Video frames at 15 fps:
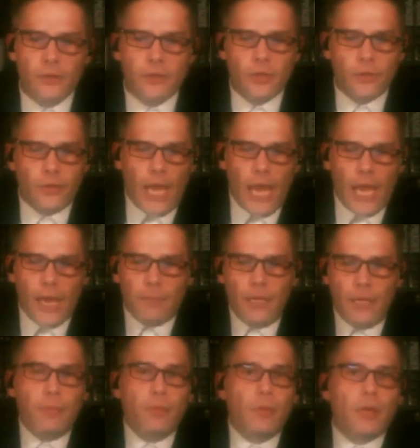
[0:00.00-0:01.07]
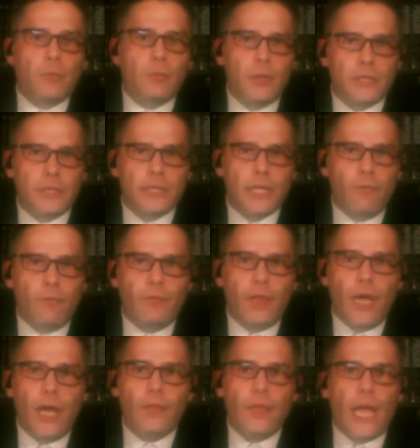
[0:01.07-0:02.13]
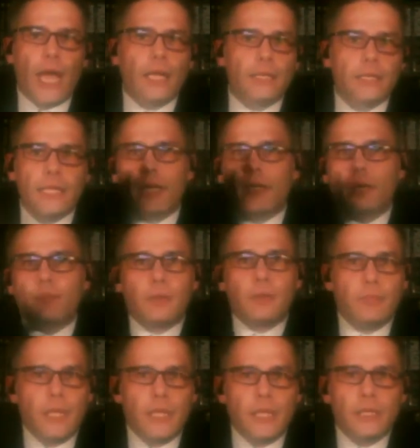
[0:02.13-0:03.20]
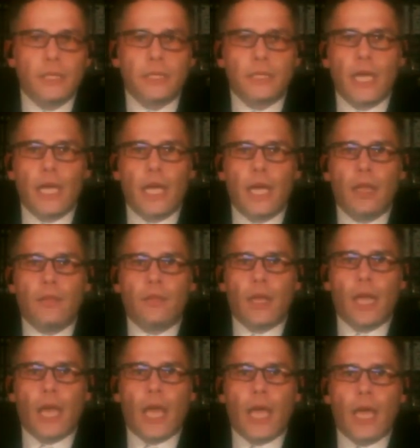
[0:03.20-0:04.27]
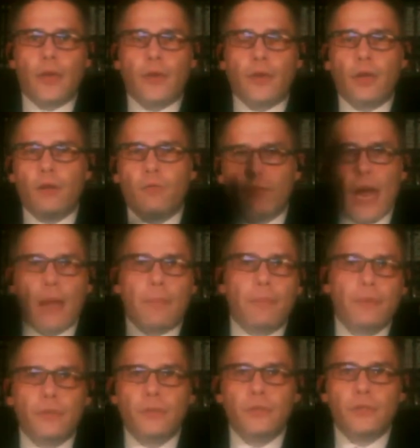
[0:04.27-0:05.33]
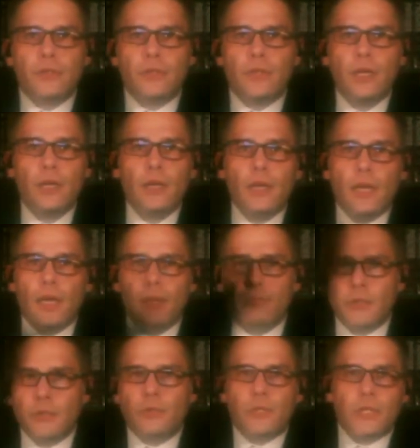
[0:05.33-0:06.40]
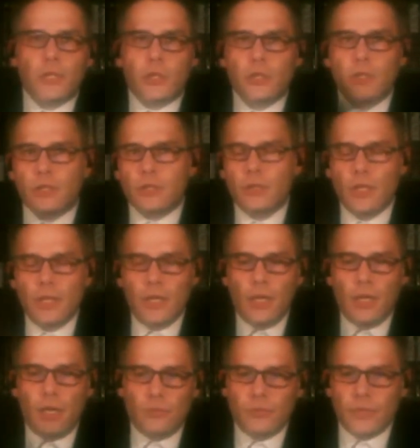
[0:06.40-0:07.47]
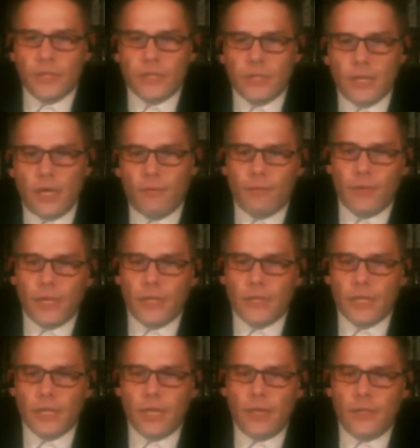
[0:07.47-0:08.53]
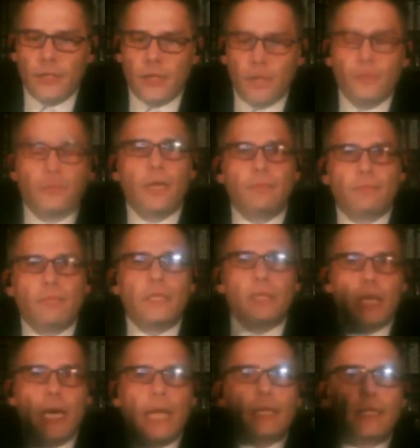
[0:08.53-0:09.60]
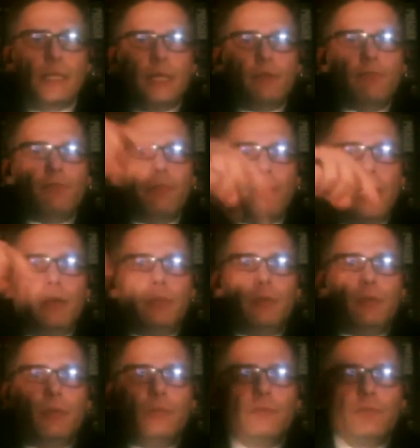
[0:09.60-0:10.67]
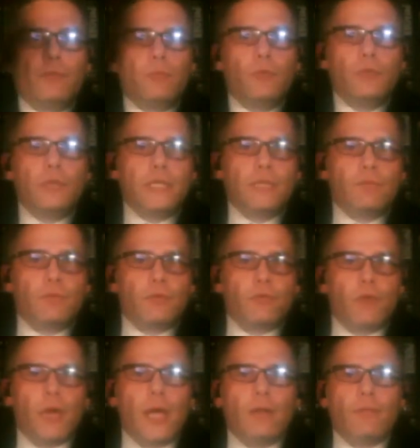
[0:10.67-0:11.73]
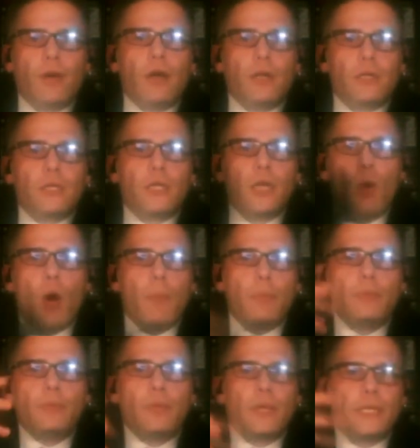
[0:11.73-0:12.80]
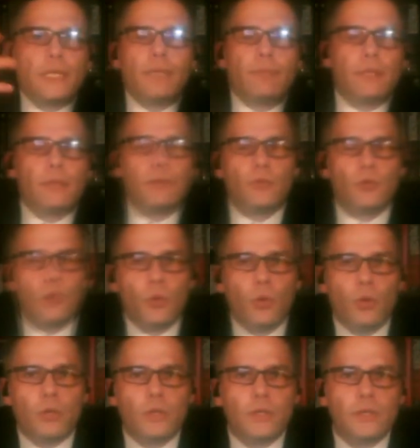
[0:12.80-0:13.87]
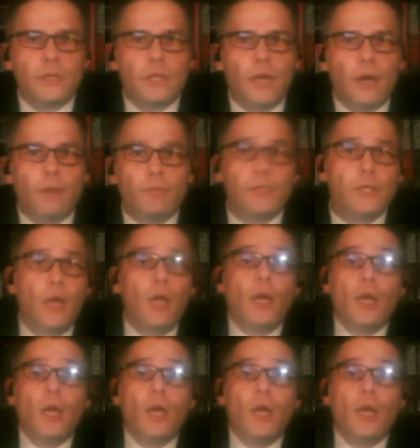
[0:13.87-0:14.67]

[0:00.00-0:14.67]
And so they had people like myself there, they had stand up comedians there, they had uh, rappers and and musicians and, and all this stuff. And, uh, you know, they, they selected different people from all these different creative arts to go up and like give a little talk and stuff. And